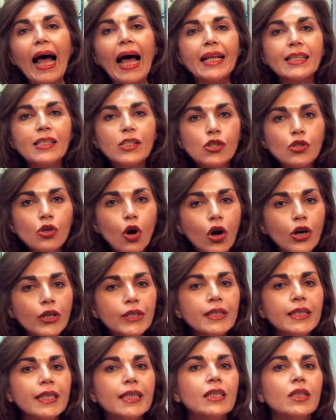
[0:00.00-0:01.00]
and
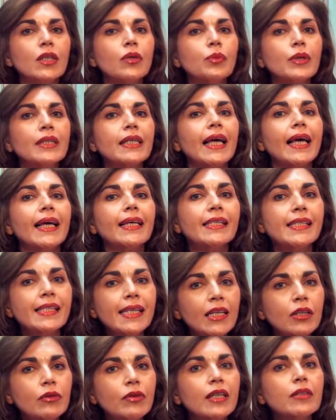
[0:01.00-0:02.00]
started with a
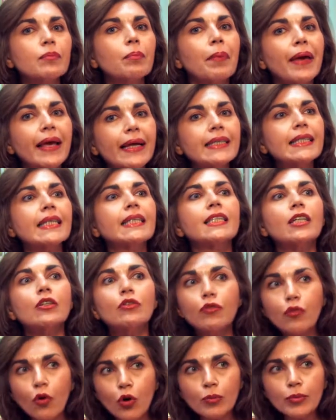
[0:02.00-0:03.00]
secret
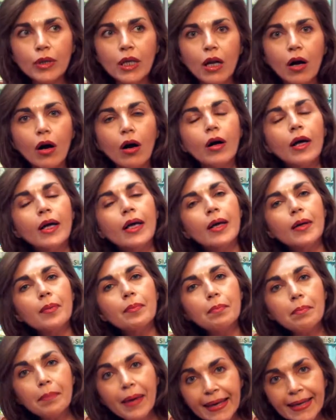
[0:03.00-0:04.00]
patented formula,
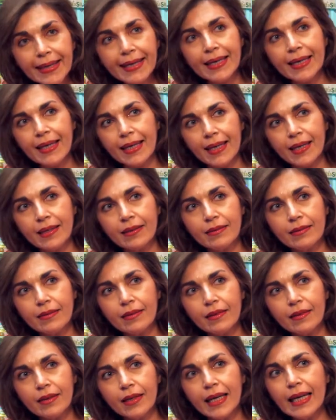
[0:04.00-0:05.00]
making it
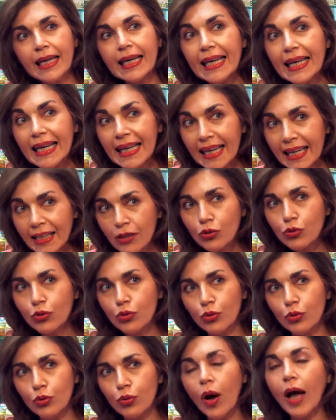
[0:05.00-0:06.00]

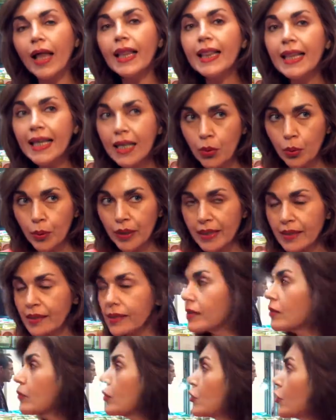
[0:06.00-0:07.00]
into
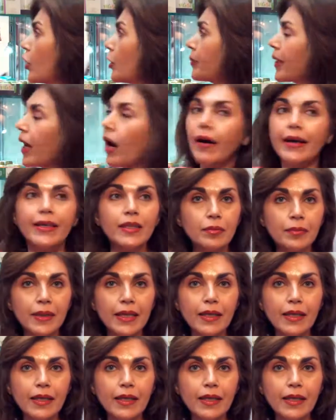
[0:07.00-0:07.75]
liquids, which are behind